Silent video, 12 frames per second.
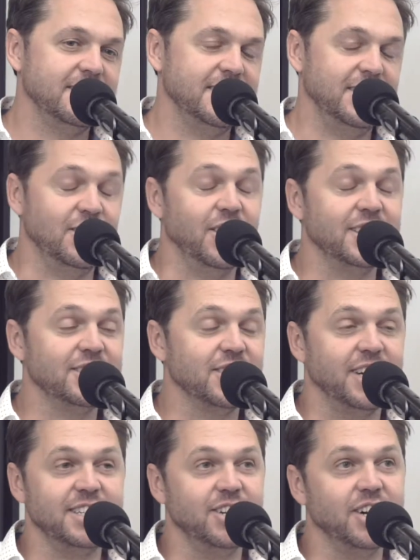in
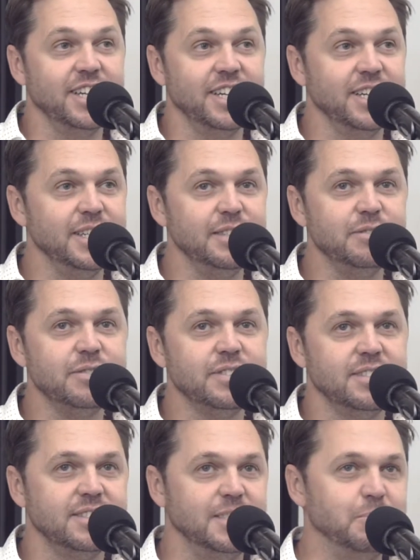hindsight, naive,
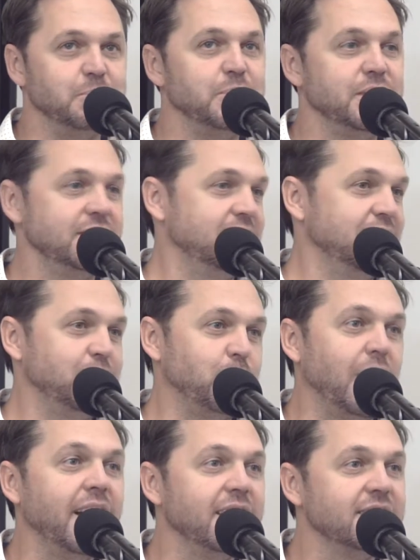simplistic
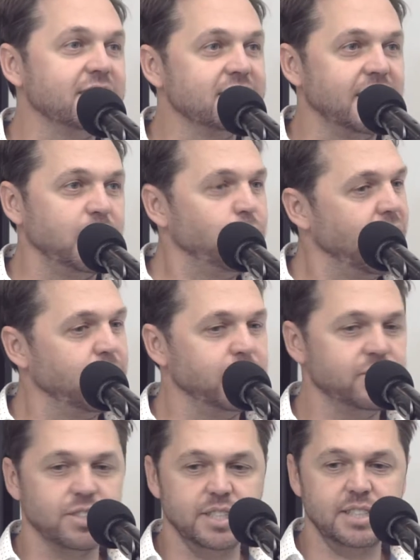way and just said, wow,
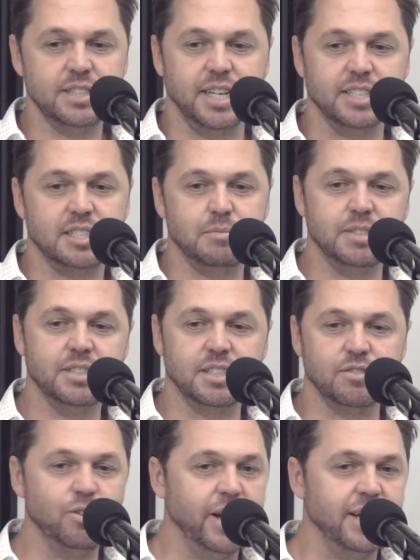we've got these customers and
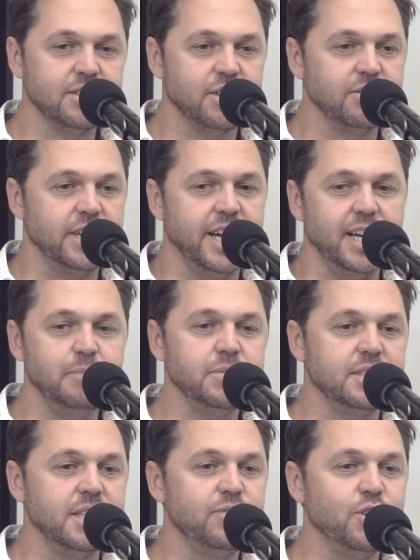they're all household names
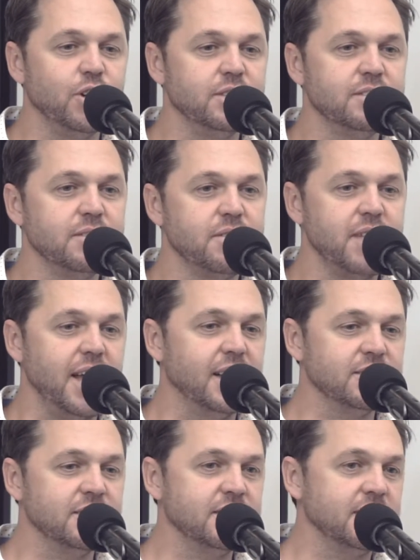and they've got
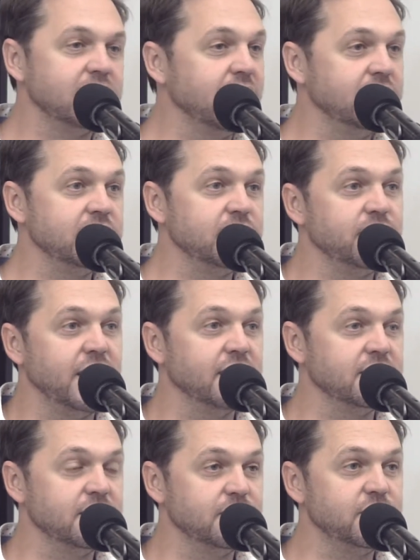thousands and tens of
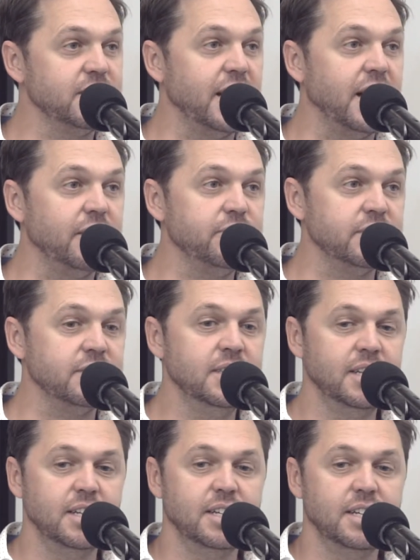thousands of staff, and
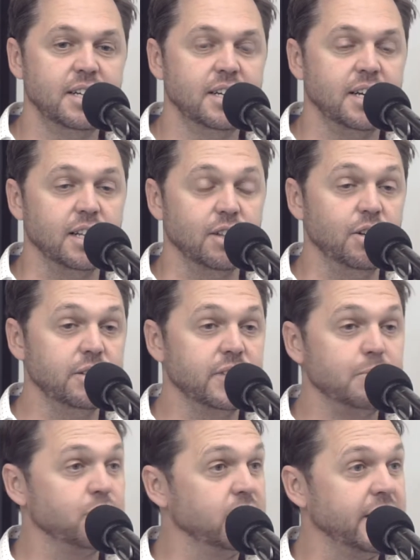a lot of
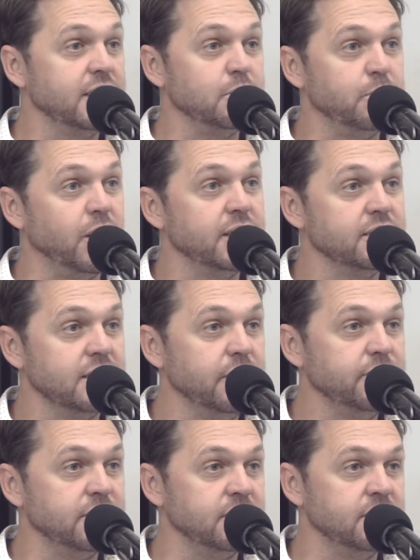them are allowed to buy
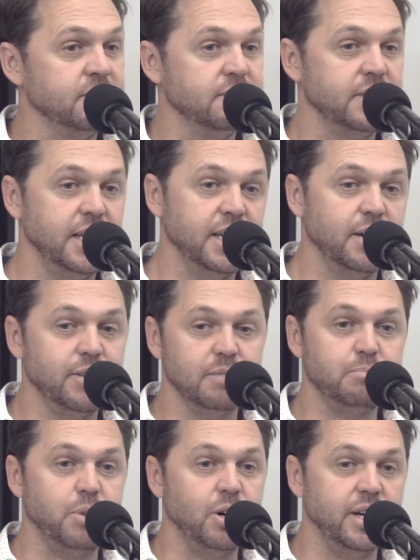stuff, and they're going
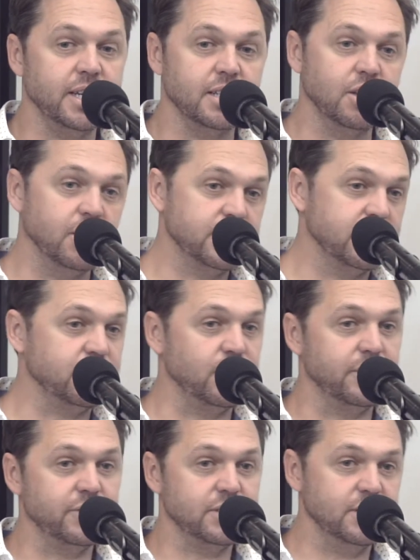and buying lots of
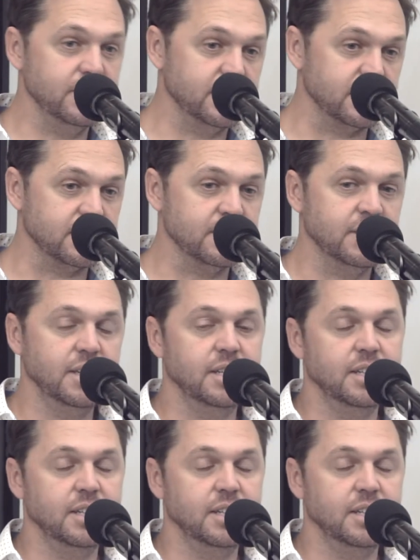services, and